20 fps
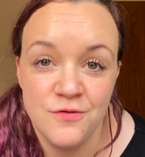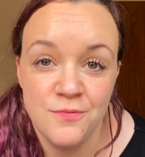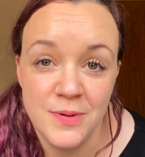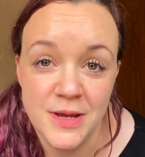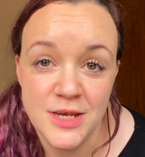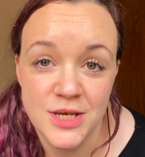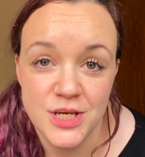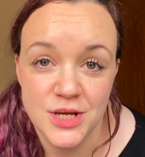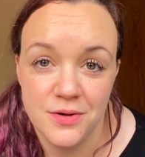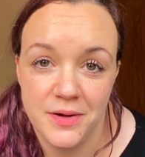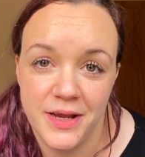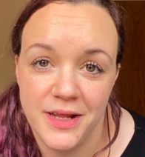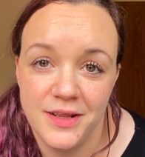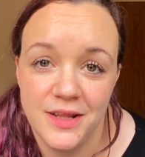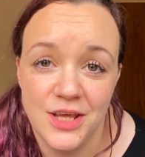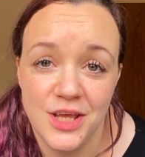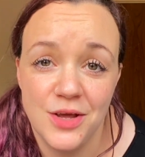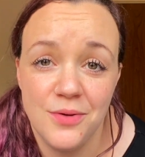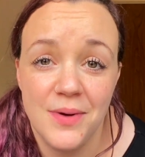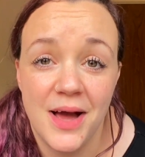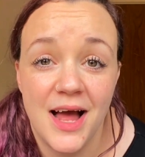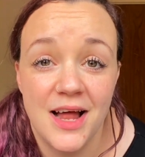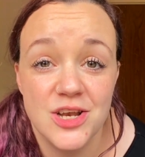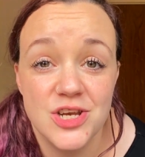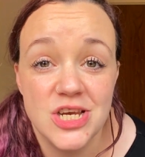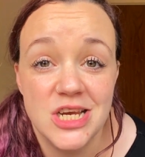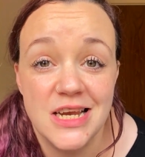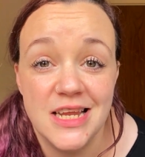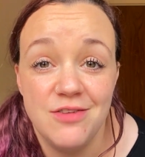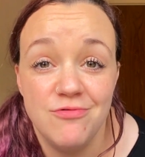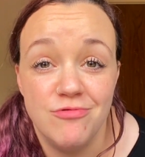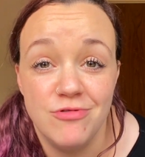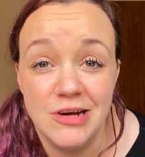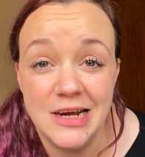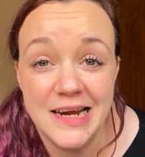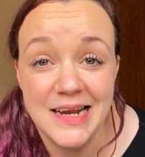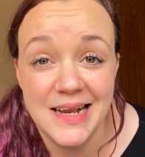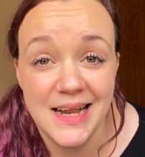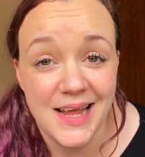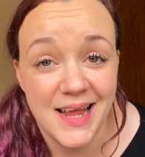been doing that you actually
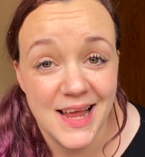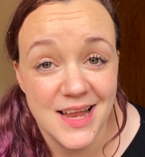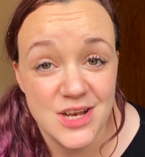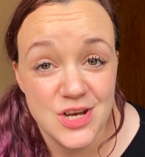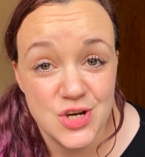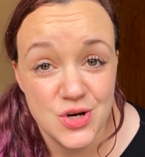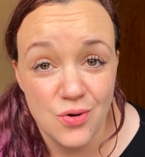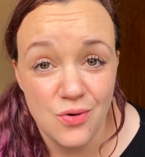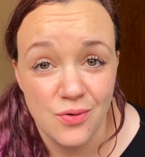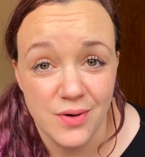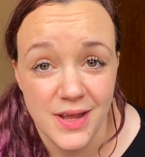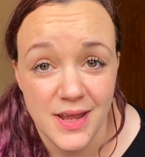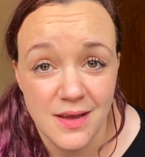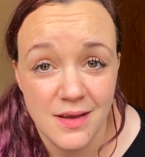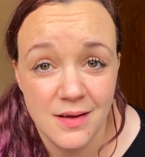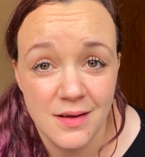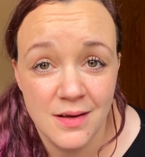really enjoy.